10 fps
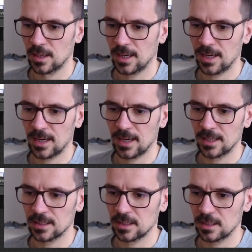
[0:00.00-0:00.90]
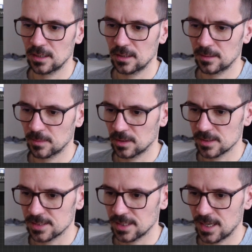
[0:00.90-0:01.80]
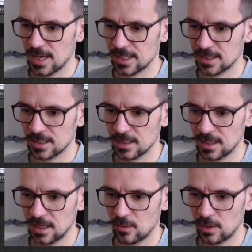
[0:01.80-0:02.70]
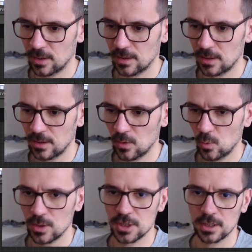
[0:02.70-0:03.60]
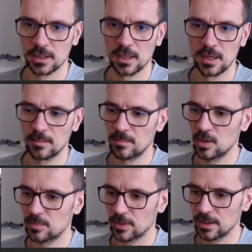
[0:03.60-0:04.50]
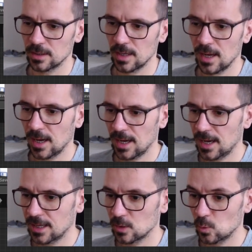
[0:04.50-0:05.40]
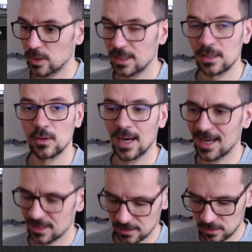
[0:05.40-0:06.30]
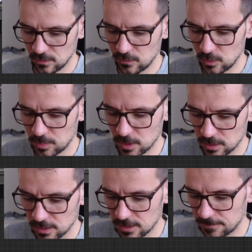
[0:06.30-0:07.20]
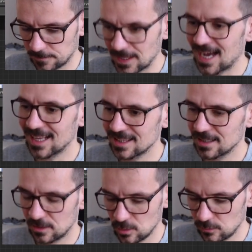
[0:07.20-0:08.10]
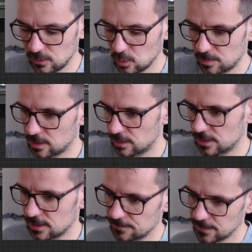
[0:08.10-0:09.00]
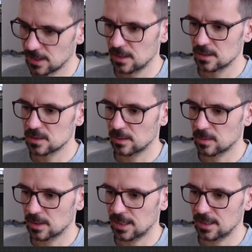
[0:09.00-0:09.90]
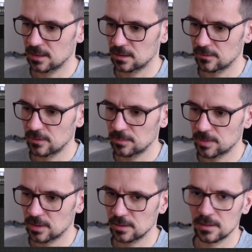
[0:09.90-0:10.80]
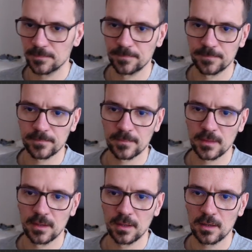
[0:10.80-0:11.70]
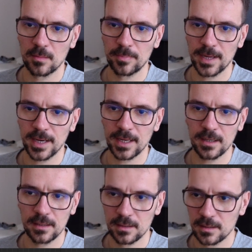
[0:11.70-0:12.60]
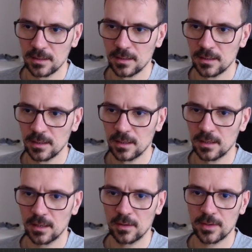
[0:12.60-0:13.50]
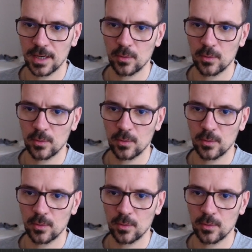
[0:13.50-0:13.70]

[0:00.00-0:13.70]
And here I'm gonna select our widget blueprint, and we need to add it to viewport. Add to viewport. So I'm gonna add it to viewport, compile. Okay,